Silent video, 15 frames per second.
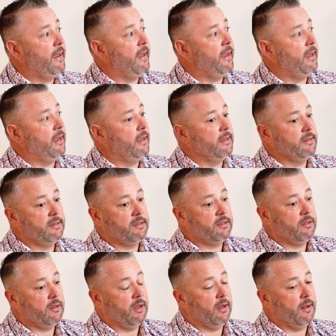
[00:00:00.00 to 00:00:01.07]
and
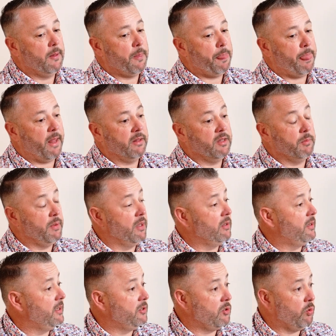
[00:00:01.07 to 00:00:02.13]
the
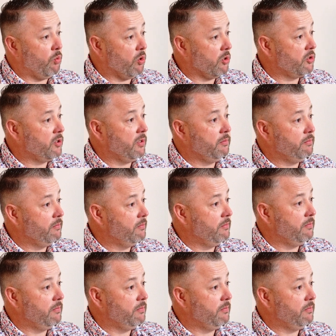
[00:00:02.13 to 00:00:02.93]
ability to worship